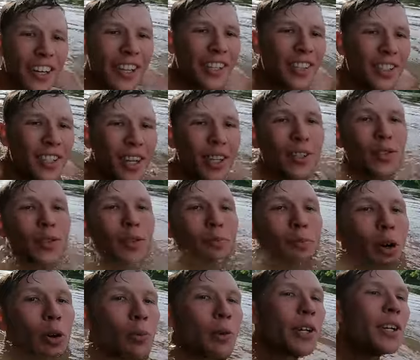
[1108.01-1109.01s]
You can touch for
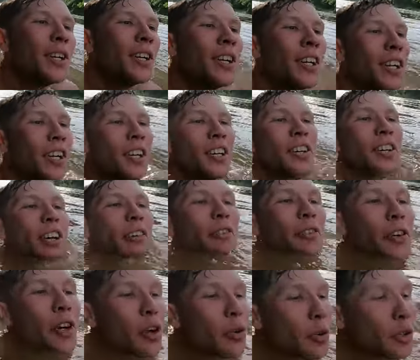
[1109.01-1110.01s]
a moment. You
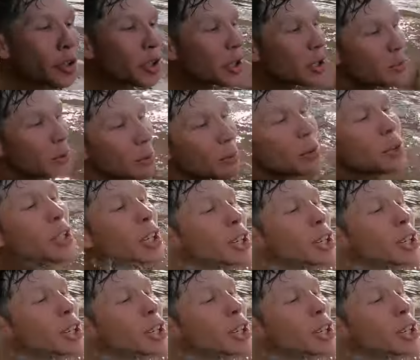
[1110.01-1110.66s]
never know when you're gonna be able